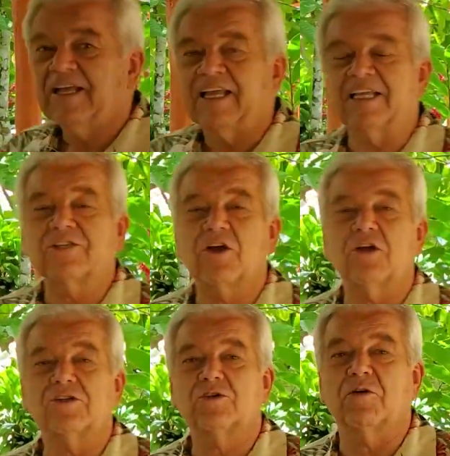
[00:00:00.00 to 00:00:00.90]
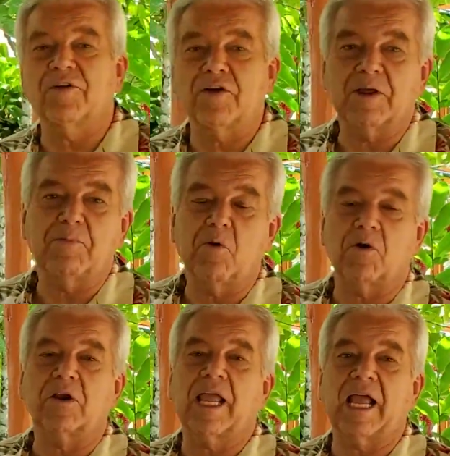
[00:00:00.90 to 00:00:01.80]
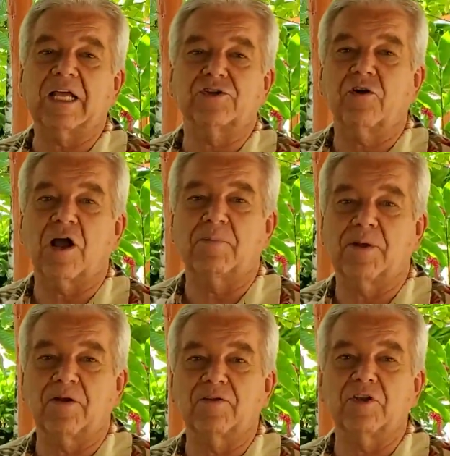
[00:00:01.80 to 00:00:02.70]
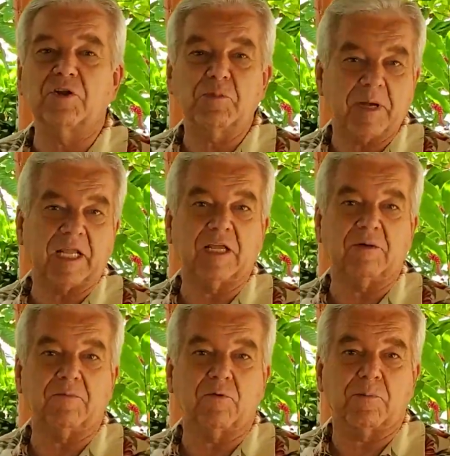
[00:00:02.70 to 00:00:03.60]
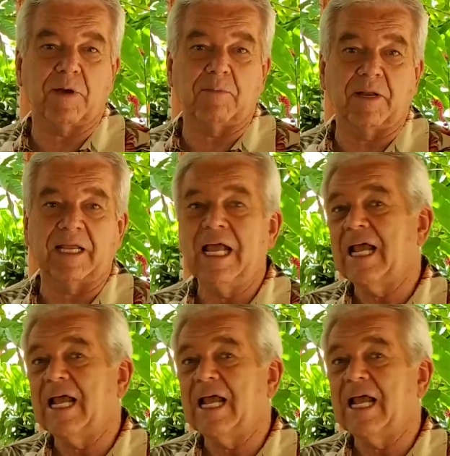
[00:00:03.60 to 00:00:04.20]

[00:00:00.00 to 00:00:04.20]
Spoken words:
is also a very important cash crop here in the Dominican Republic.